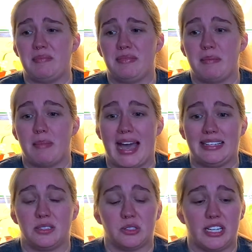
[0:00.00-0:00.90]
My
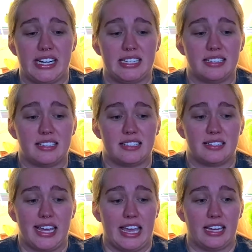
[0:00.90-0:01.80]
stories
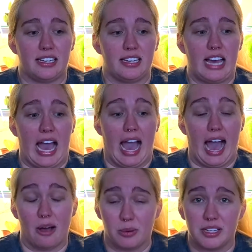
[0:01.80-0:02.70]
take
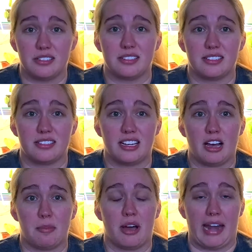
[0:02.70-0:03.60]
hours
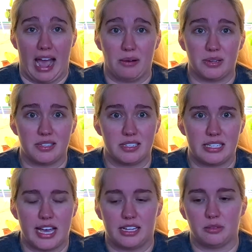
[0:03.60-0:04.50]
upon hours to
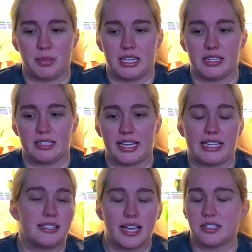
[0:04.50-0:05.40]
tell because I get
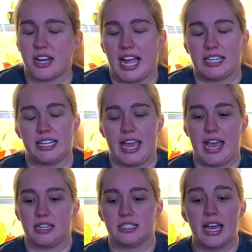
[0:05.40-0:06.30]
sidetracked
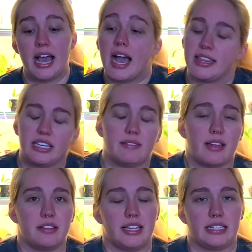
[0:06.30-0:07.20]
and I think of other
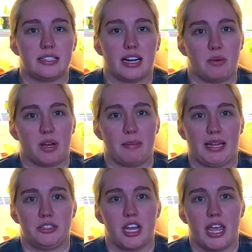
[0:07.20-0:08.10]
things that I want to
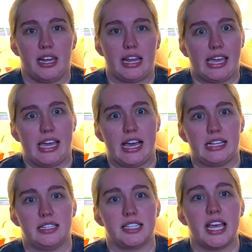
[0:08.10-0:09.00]
mention,
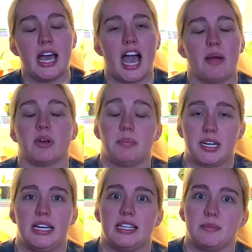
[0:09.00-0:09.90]
and I want to put
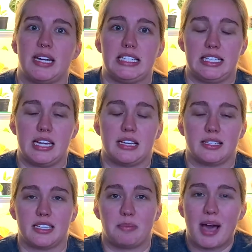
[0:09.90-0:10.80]
in as many details as
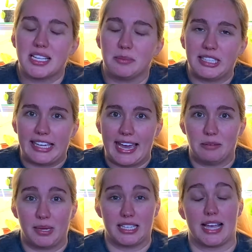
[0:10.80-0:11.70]
I possibly can
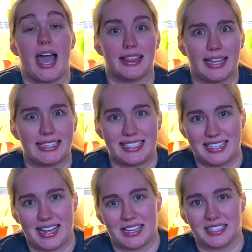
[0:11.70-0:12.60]
because I like
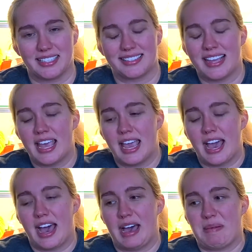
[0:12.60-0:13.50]
details.
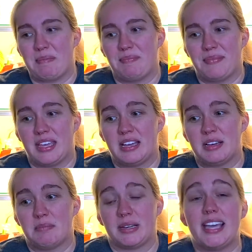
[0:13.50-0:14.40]

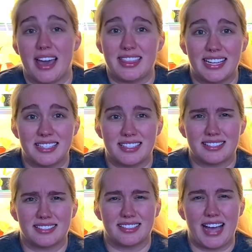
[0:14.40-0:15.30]
But yeah,
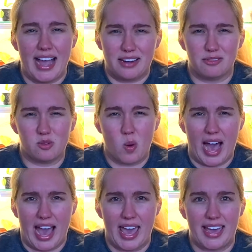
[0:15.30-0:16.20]
that's kind of
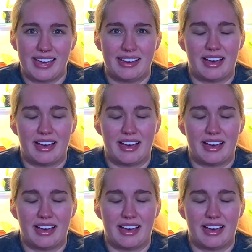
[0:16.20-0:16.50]
why